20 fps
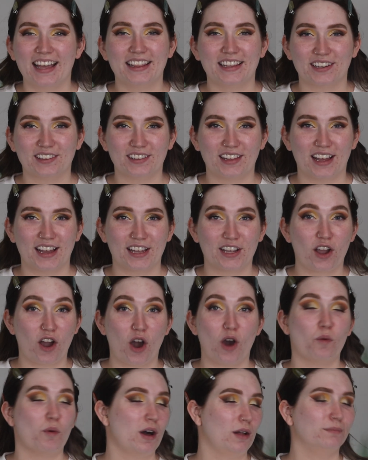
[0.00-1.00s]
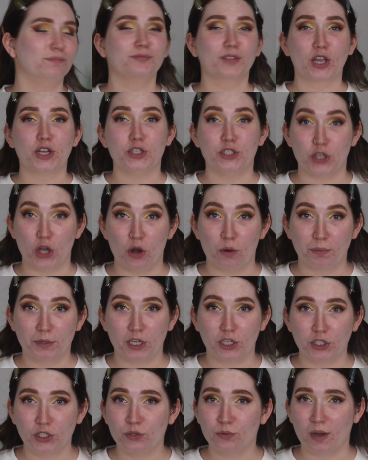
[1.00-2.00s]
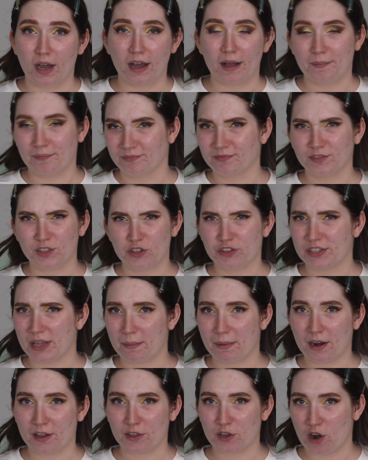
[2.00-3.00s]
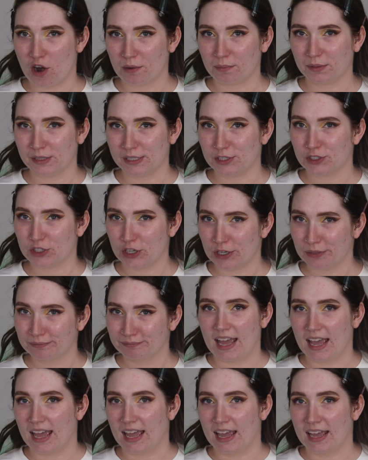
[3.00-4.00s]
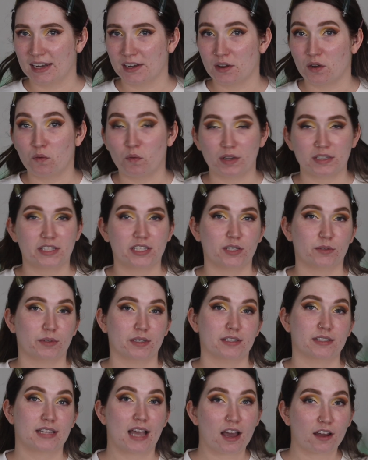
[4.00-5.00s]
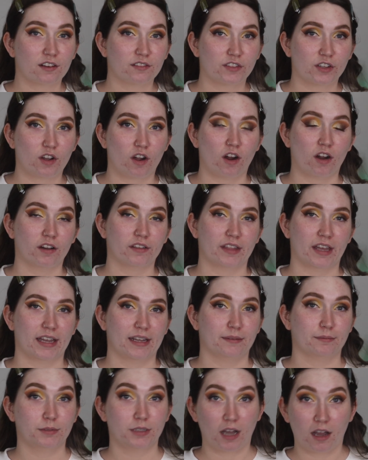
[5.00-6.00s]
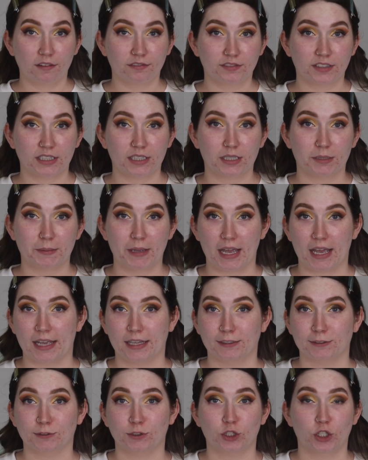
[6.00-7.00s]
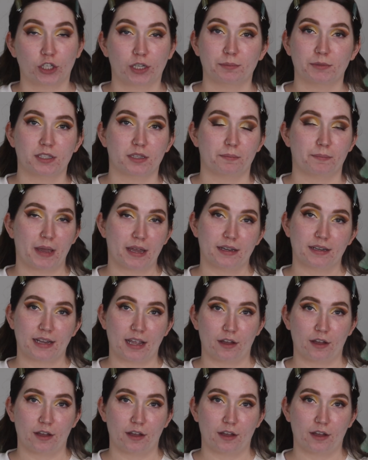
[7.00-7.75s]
And they're like, oh, well, dope. Can you step out of the car, please, sir? And once he was out of the car, they cuffed him and took him to the Benton